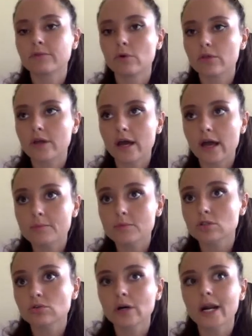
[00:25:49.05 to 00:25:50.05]
for the App
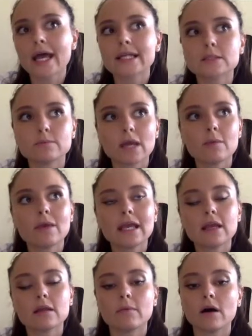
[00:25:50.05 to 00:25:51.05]
Store and maybe
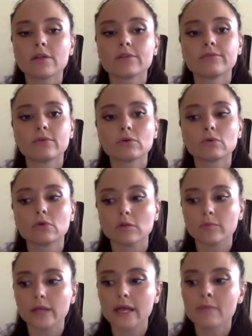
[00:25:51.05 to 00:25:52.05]
in a month for Google
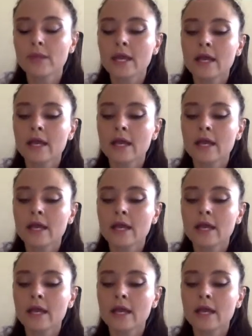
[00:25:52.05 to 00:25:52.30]
Play,